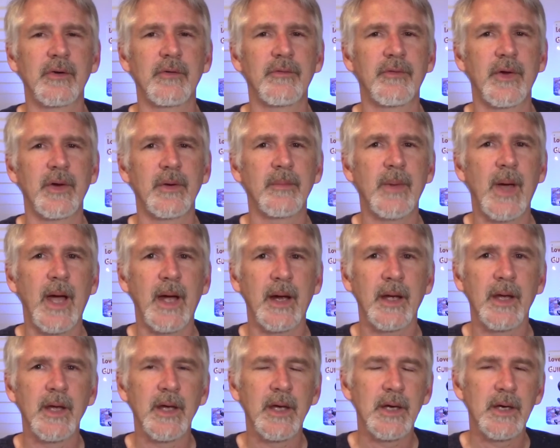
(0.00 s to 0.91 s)

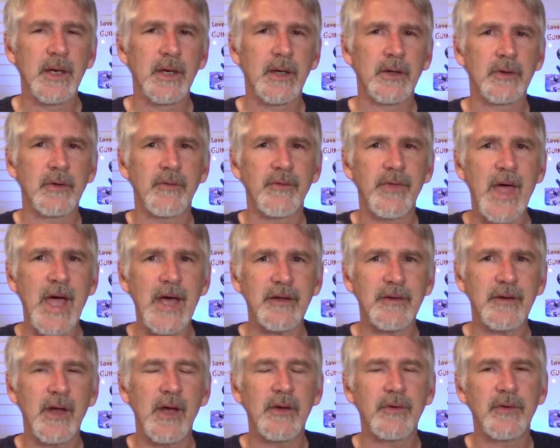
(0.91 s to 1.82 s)
feedback? So if
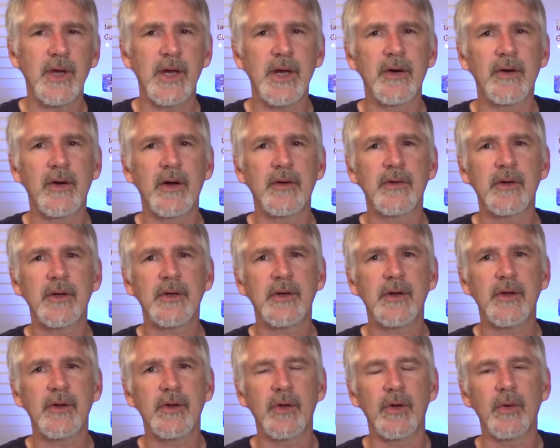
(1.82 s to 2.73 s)
that sounds interesting
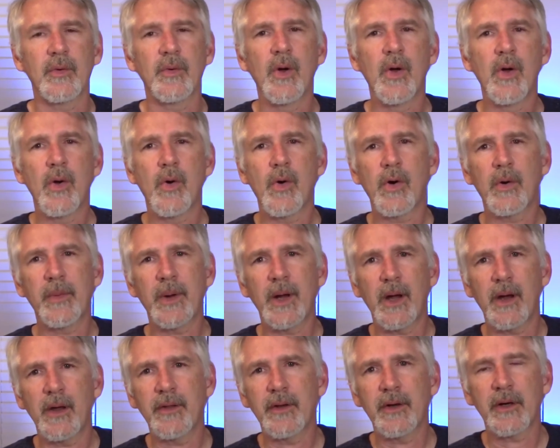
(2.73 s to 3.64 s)
to you, or my
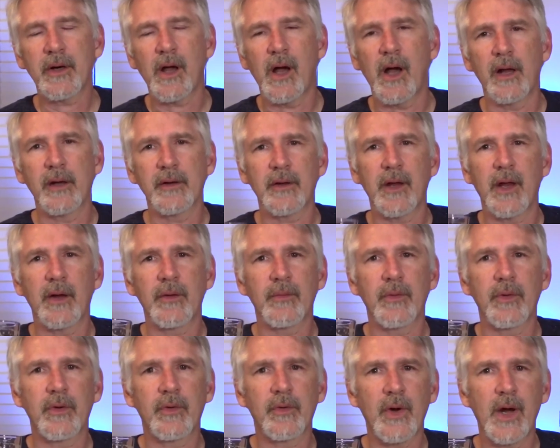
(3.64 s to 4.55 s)
other content
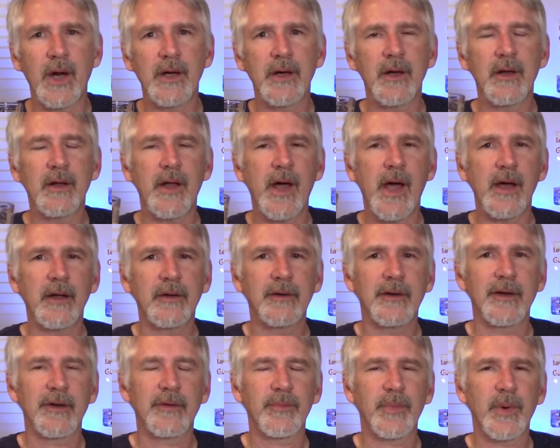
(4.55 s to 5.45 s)
with grain to glass
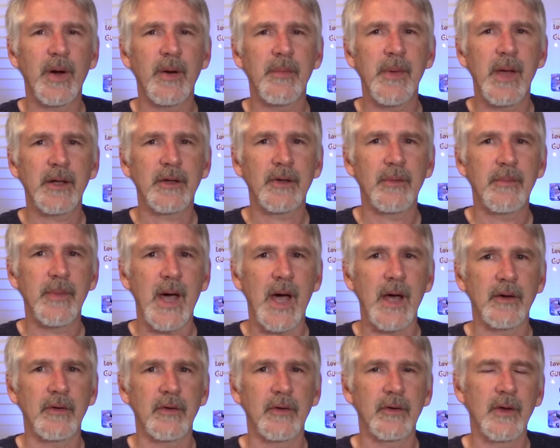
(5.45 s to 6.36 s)
and experimental
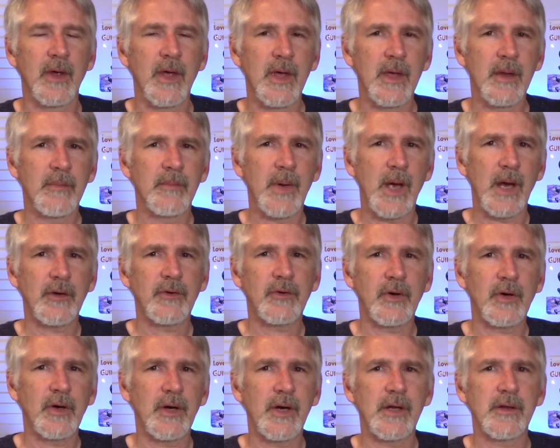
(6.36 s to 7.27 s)
batches, make
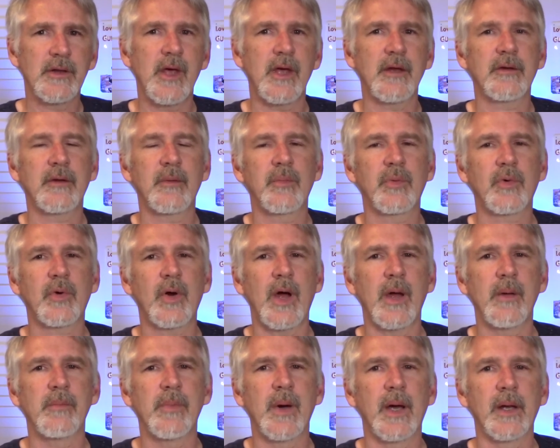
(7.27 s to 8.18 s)
sure you hit that
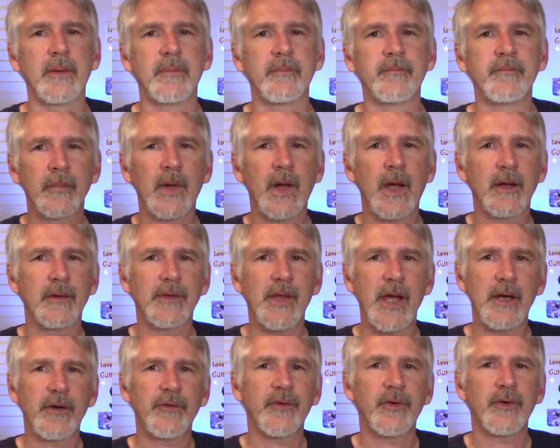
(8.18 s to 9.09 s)
subscribe button.
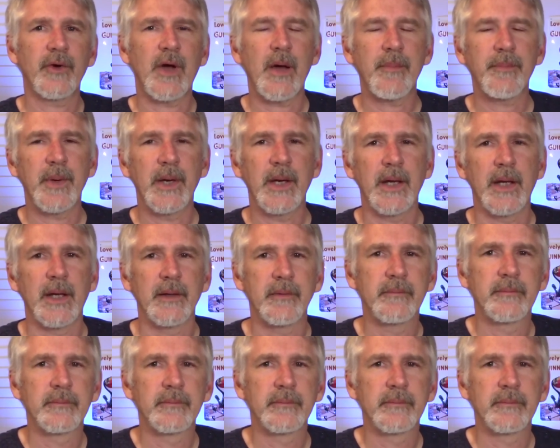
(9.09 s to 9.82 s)
Thanks for dropping in.